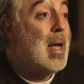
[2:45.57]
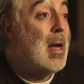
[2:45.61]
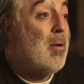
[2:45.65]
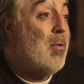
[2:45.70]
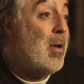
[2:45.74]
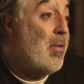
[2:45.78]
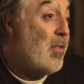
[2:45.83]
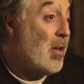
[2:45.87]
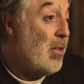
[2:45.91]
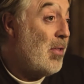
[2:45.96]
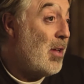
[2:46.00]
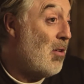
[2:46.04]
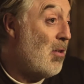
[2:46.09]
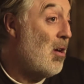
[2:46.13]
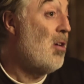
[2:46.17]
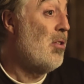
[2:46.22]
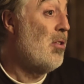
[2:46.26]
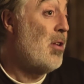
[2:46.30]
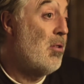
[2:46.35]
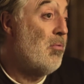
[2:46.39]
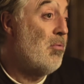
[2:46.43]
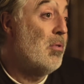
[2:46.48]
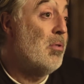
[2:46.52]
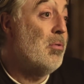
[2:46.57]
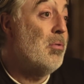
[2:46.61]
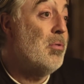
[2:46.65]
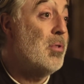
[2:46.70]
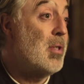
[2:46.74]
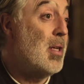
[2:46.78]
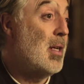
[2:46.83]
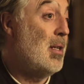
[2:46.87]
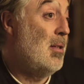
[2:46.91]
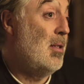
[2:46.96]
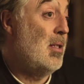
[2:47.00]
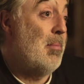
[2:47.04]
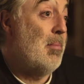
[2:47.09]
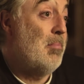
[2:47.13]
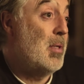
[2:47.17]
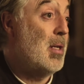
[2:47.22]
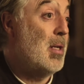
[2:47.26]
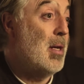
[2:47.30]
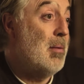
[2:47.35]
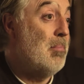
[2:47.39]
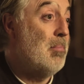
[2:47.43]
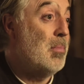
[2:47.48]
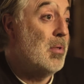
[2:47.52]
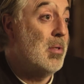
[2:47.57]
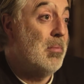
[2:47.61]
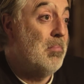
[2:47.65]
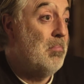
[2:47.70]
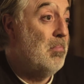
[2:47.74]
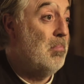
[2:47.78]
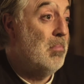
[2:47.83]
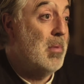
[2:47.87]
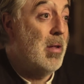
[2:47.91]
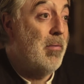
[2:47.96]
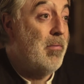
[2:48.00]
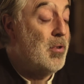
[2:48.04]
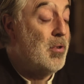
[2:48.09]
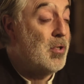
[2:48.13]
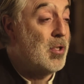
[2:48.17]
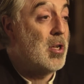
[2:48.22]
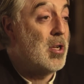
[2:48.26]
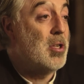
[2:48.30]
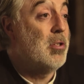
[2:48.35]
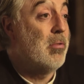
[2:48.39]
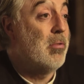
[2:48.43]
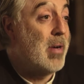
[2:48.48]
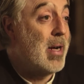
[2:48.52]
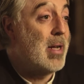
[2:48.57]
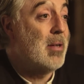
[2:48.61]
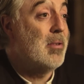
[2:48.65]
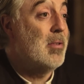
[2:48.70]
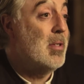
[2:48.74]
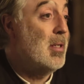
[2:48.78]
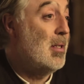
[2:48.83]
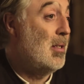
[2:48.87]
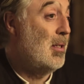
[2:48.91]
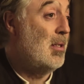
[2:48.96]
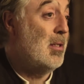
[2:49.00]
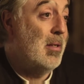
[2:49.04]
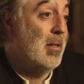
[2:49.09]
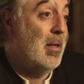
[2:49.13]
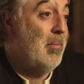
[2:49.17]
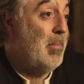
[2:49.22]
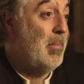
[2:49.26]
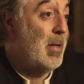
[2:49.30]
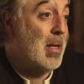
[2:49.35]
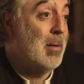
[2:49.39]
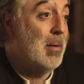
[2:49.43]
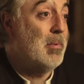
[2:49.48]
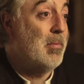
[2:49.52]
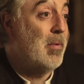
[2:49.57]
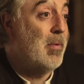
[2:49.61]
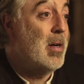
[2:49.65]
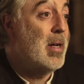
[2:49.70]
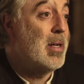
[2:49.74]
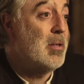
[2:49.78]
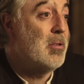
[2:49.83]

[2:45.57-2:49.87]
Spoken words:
However, there are no rules, and sometimes if you search around, it becomes very